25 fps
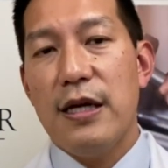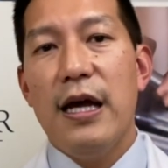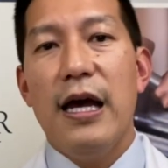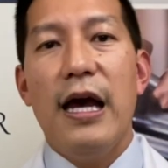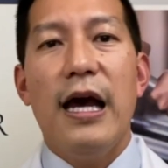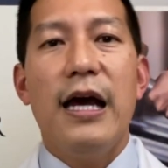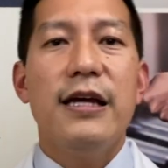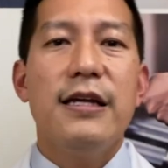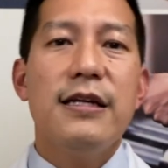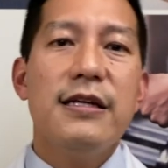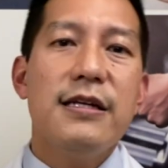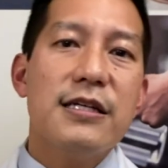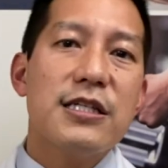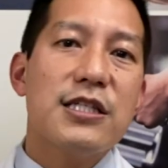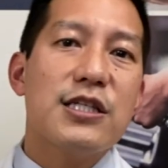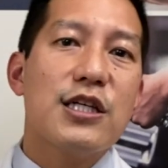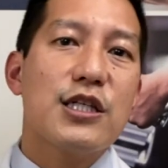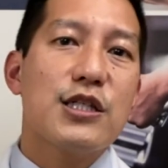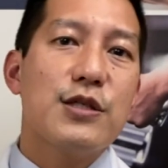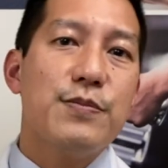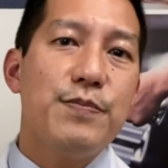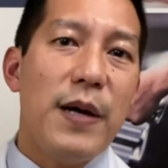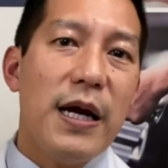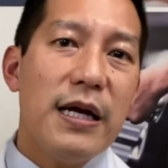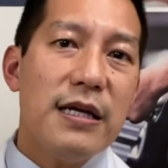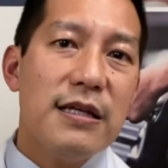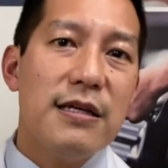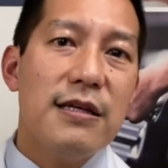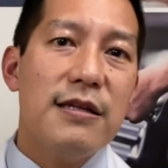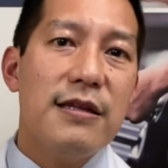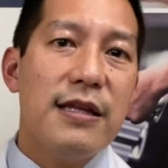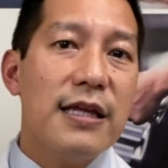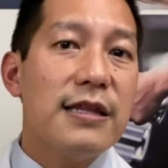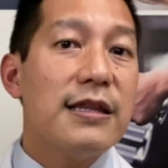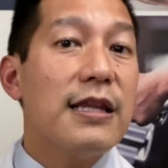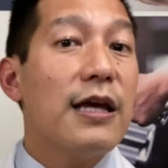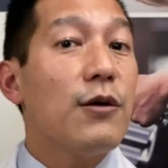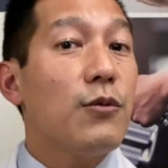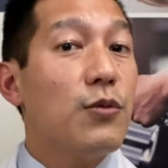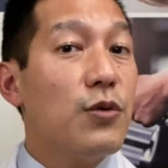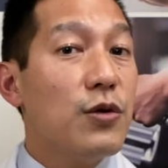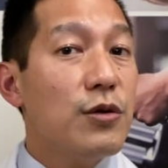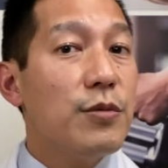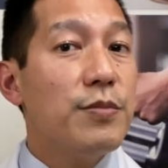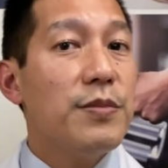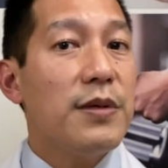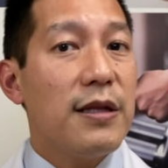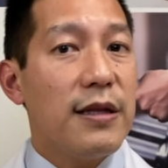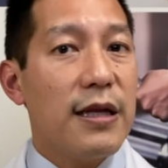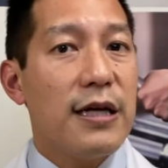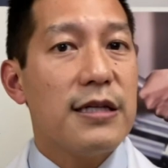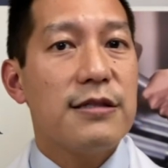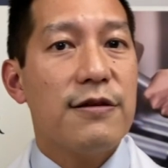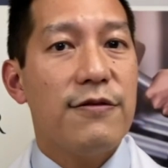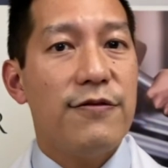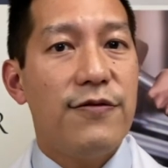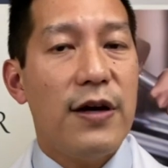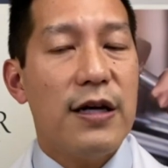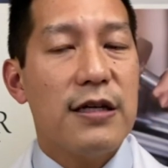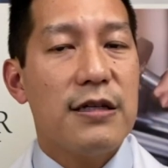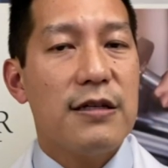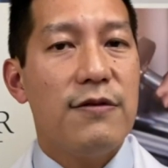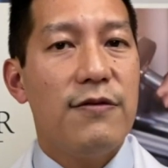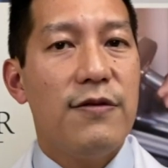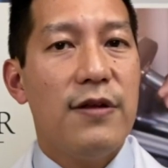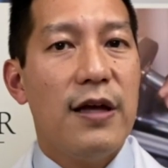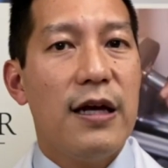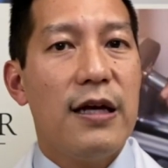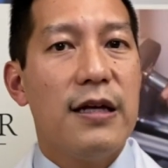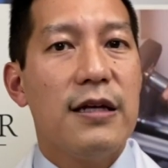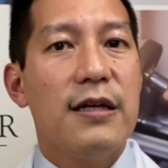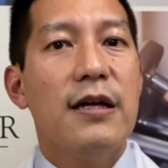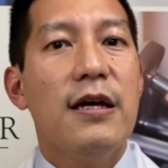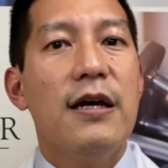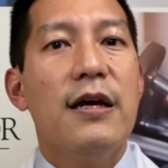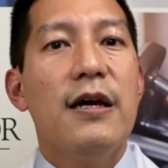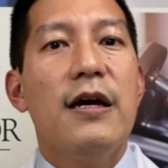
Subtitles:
and it is expected that they will be less effective than